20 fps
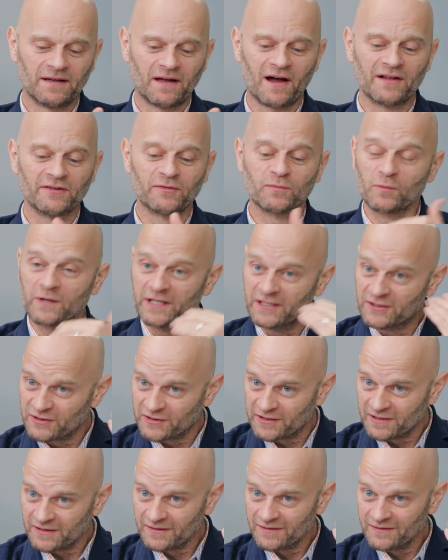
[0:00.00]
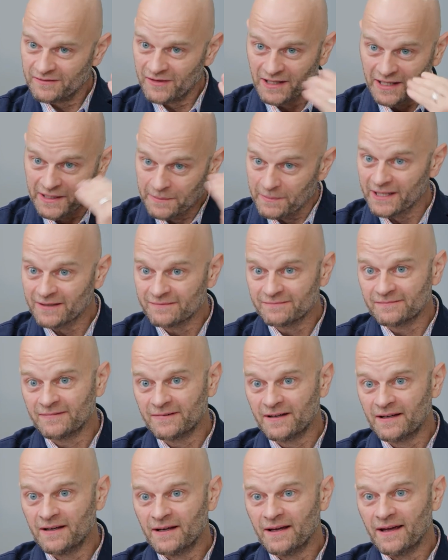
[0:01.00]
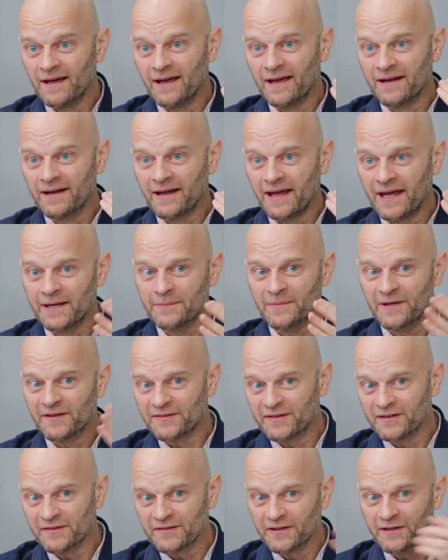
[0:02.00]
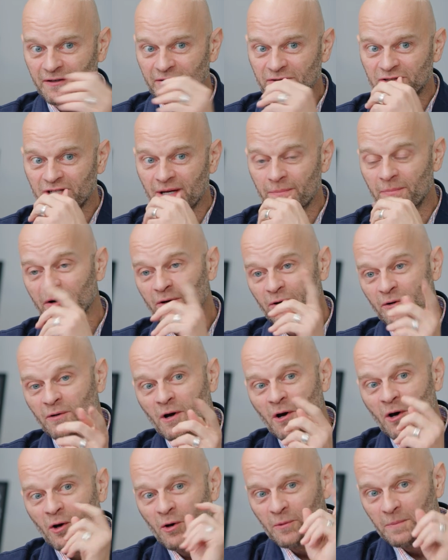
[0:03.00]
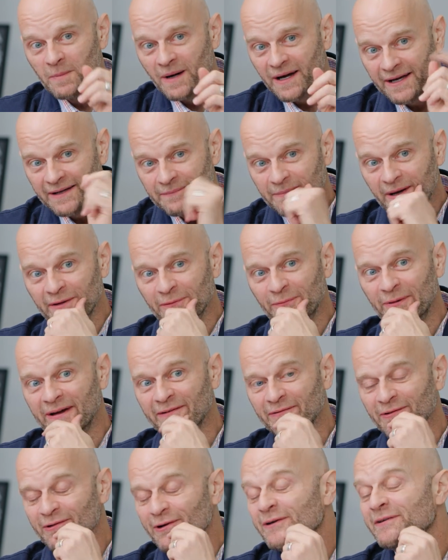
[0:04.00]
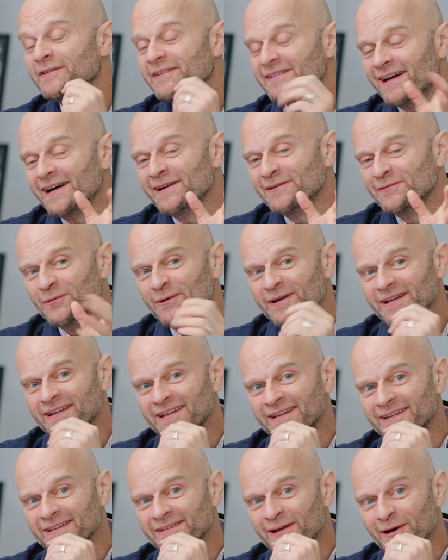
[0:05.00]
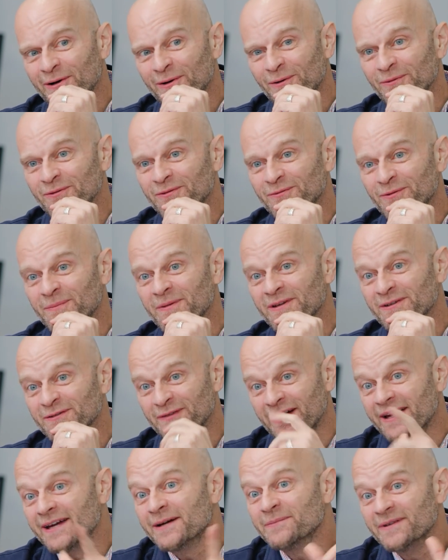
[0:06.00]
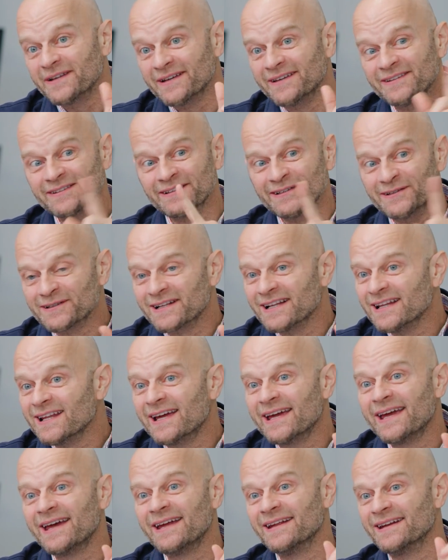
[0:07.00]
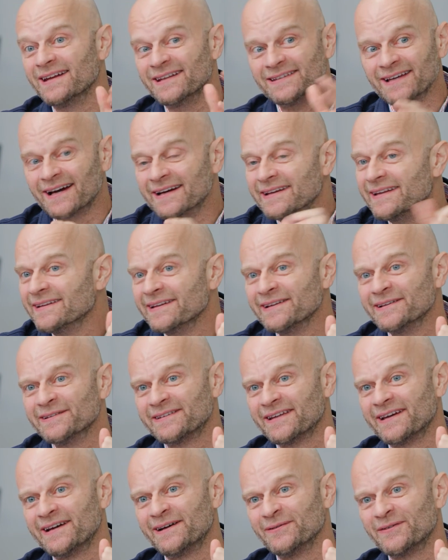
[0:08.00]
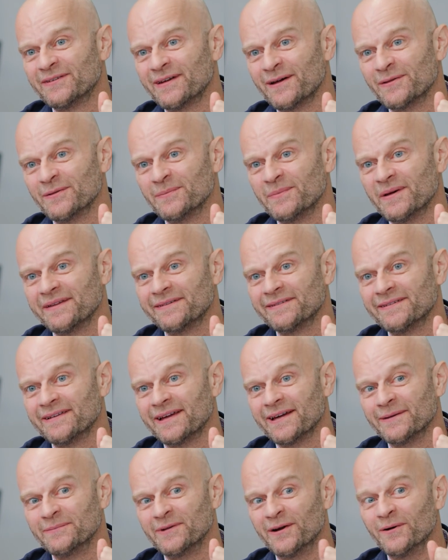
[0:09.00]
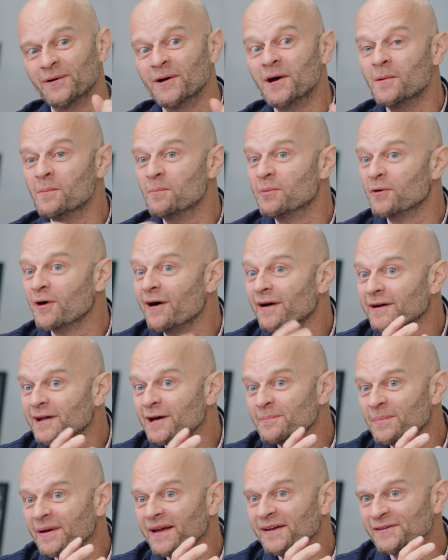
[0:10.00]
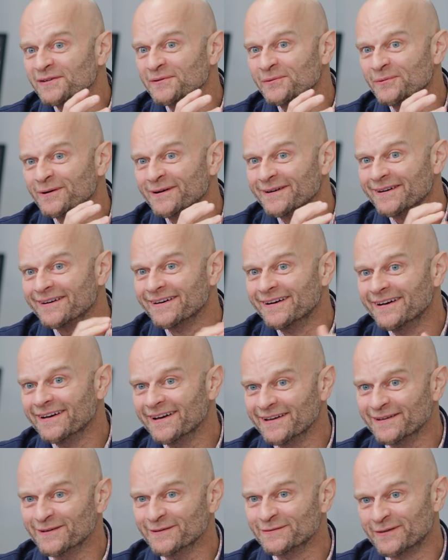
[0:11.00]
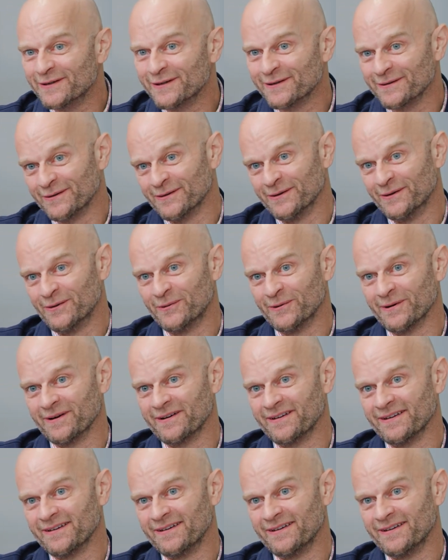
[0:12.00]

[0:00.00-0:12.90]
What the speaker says: God's reached the limit. And Amos, this little shepherd, who might, by the way, have learned a lot of what he knows from his family, his little clan in a tiny little town south of Bethlehem, brought up, as it were, in the fear of the Lord.